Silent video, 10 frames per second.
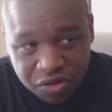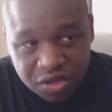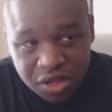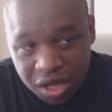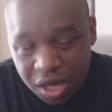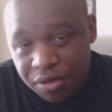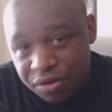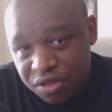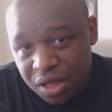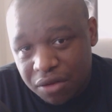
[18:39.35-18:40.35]
Just the
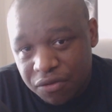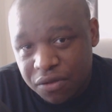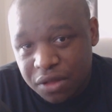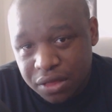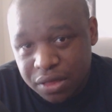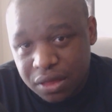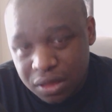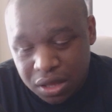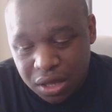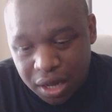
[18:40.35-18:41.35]
other stuff
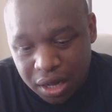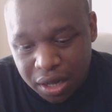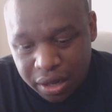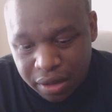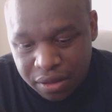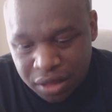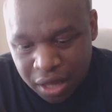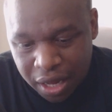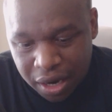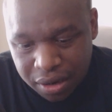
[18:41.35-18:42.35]

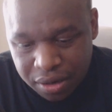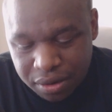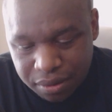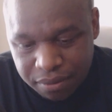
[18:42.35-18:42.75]
that